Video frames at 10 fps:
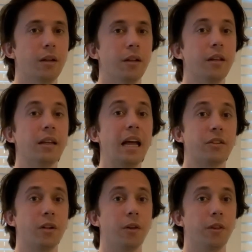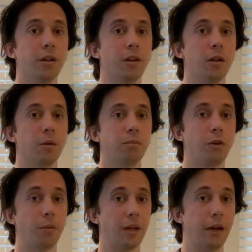The next on the
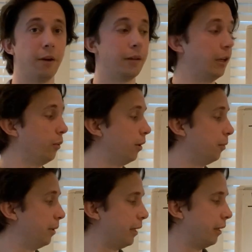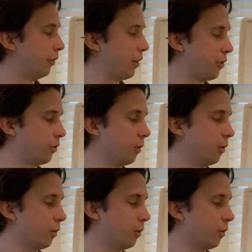prompt hierarchy would be gestural